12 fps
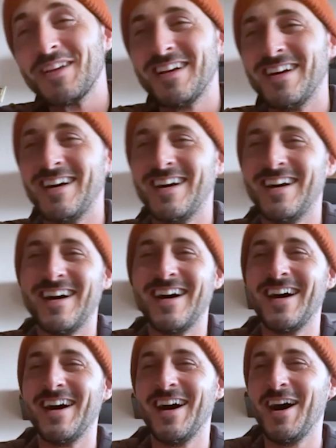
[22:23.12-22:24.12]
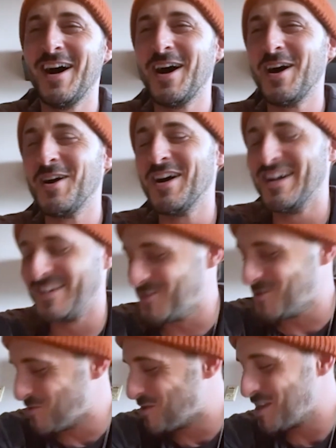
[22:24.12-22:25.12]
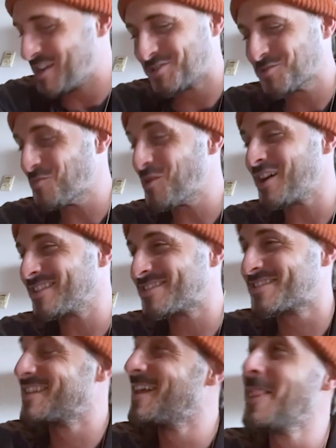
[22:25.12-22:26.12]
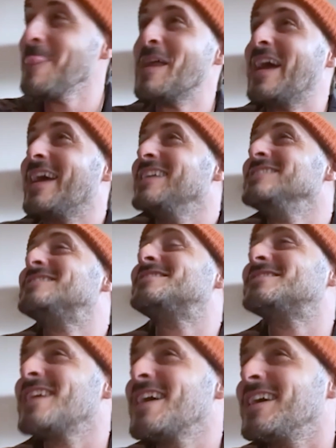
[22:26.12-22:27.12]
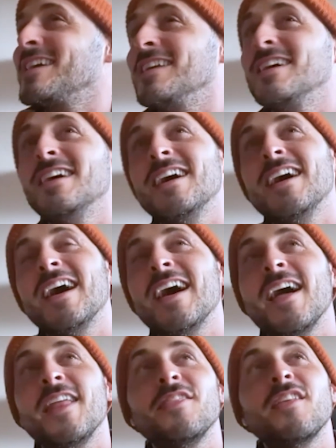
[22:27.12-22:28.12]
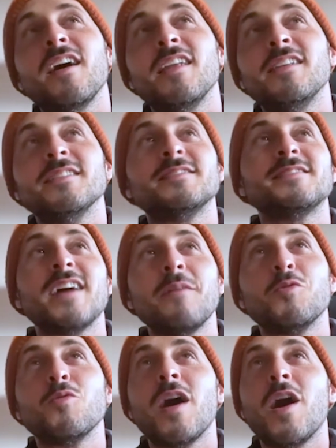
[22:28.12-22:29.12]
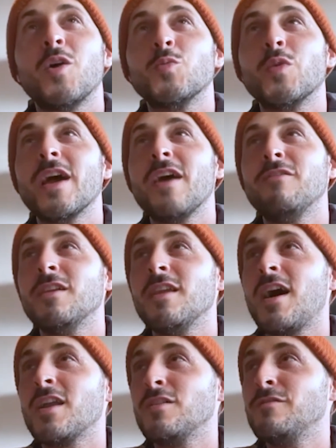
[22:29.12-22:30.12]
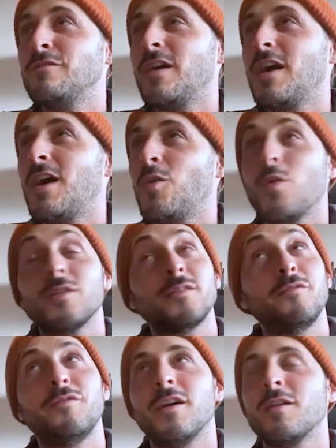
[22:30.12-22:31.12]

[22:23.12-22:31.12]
uh, which was insane. And then this time around, we have a lot of uh, what the fuck